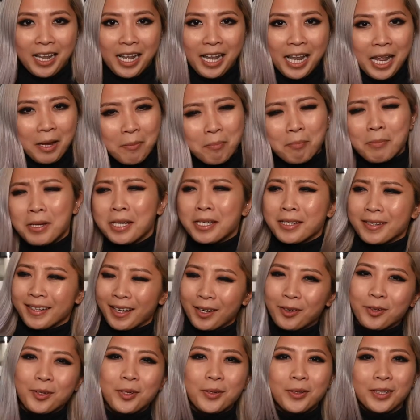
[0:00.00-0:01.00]
Let me
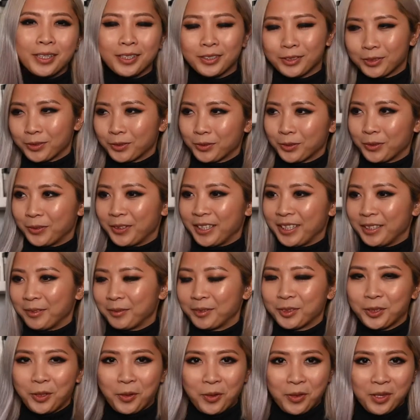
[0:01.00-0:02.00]
tell you a story.
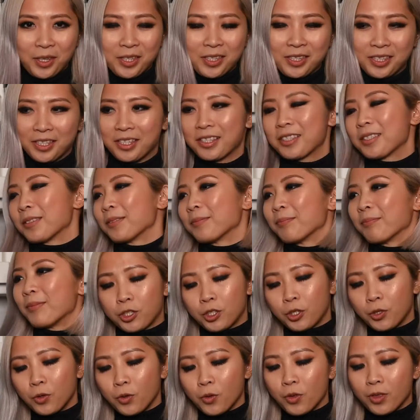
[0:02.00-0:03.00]
So this is
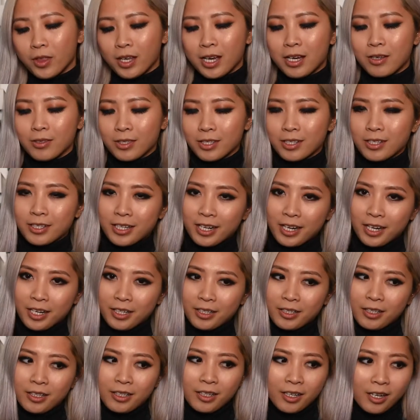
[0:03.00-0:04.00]

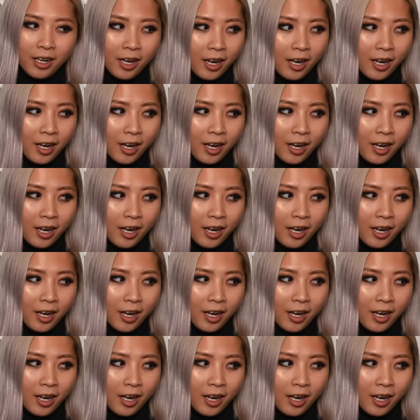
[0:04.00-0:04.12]
2010,